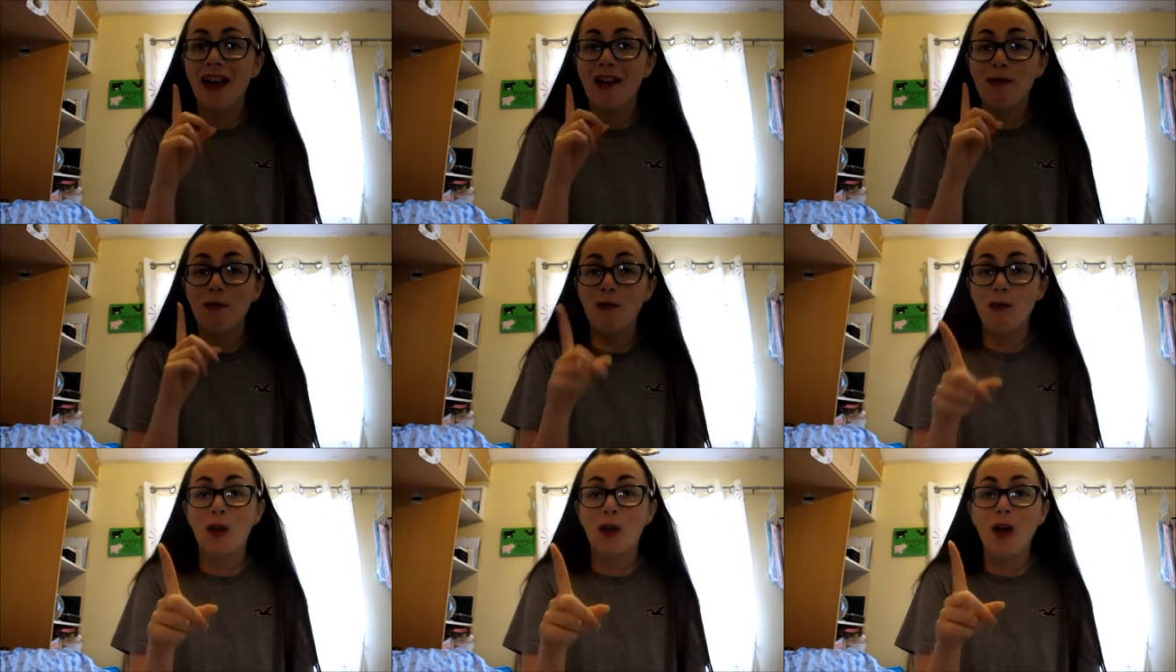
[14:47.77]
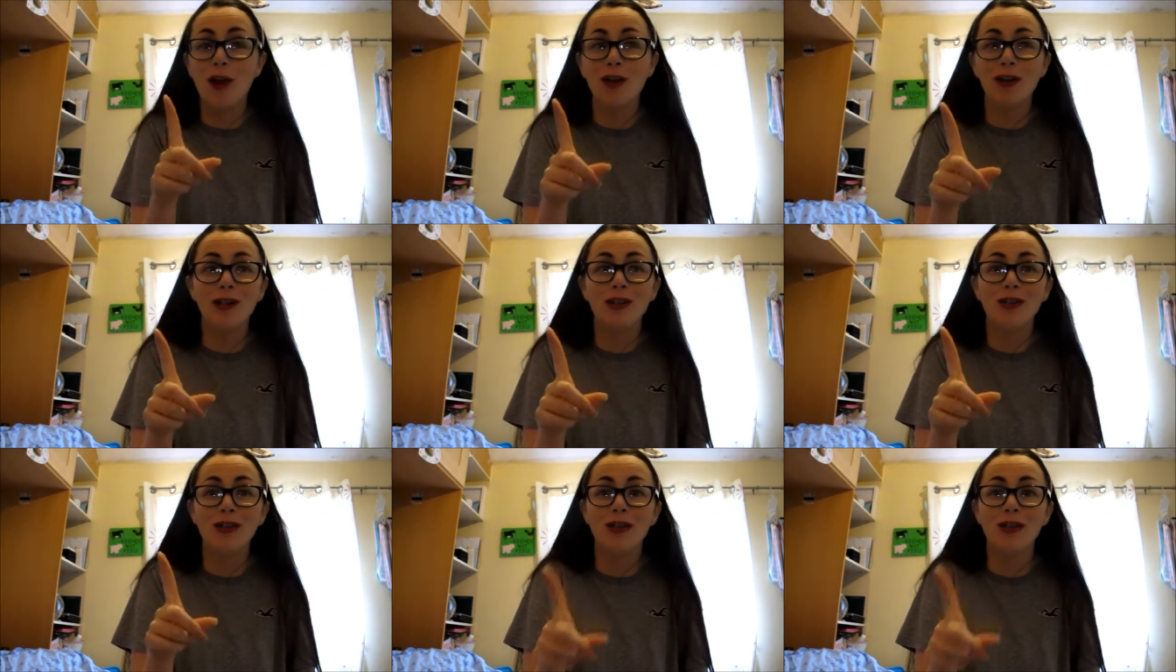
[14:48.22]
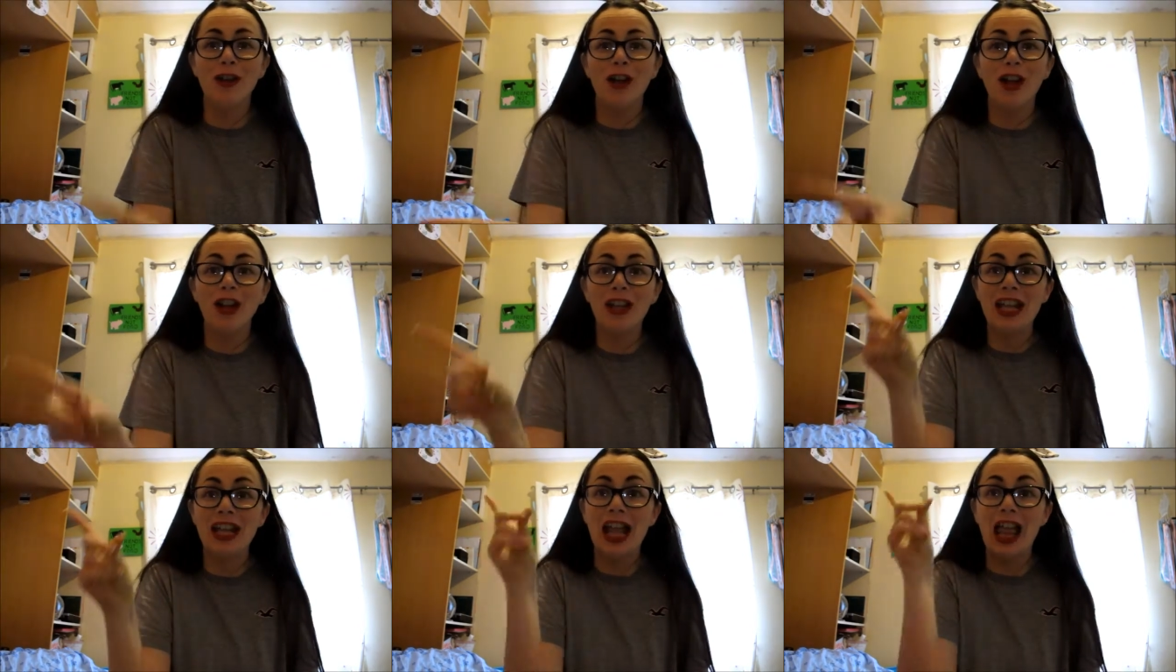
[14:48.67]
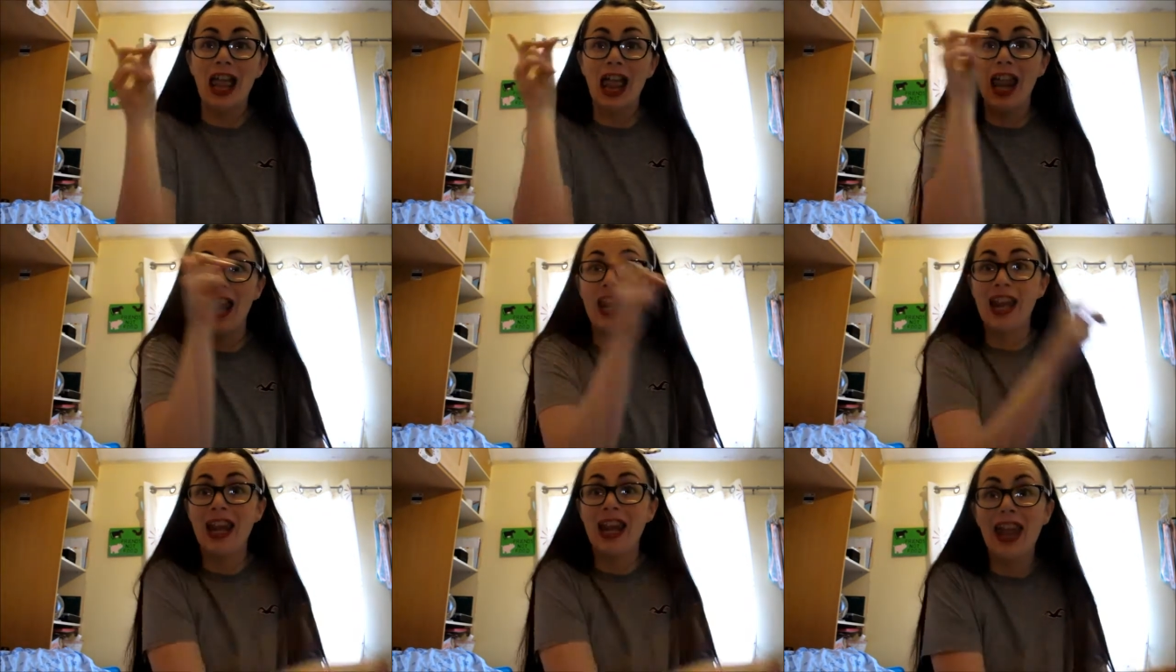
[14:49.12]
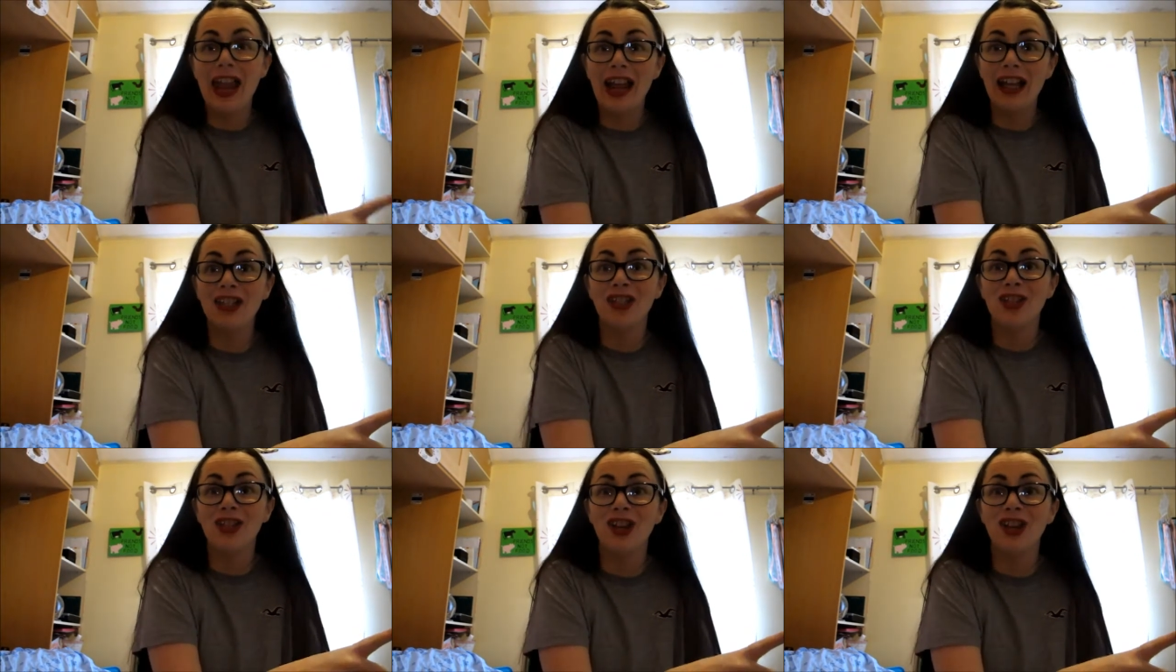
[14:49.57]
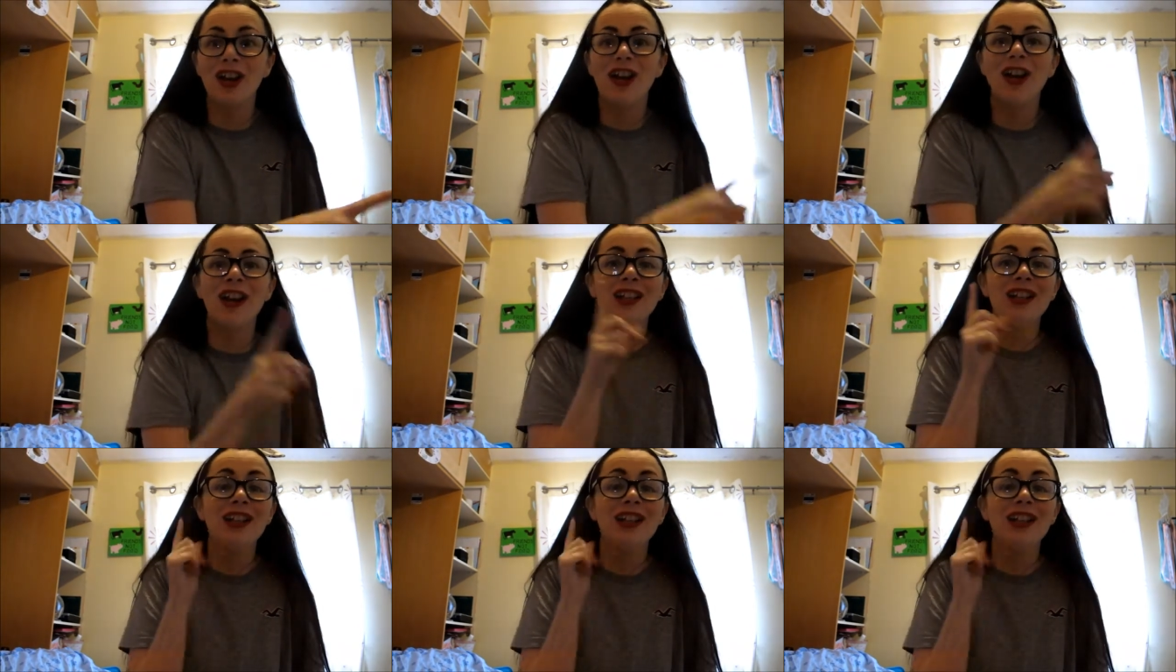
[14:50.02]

floors done until next year.